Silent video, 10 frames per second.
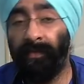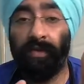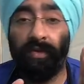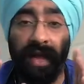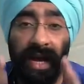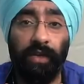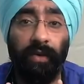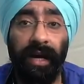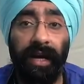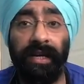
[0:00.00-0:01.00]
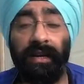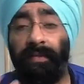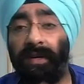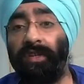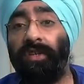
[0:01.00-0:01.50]
So that's why
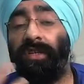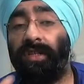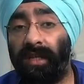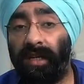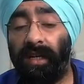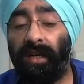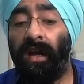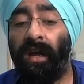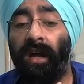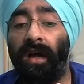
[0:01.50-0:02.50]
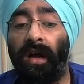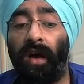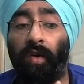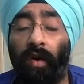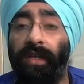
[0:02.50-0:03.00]
interpretation is needed
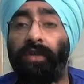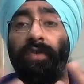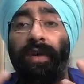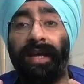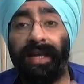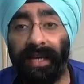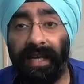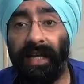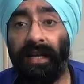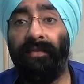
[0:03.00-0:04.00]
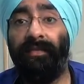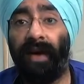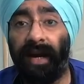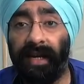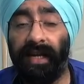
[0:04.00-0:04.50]
according to your clinical
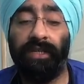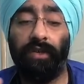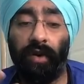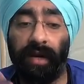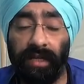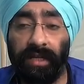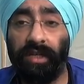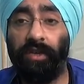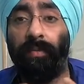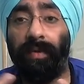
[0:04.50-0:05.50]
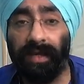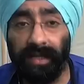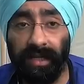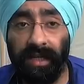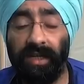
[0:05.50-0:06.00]
findings, your history or
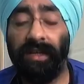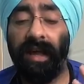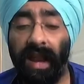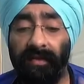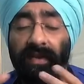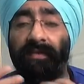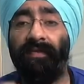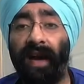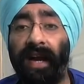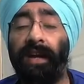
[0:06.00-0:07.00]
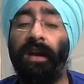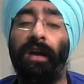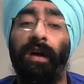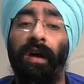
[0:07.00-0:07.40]
presentation, and we find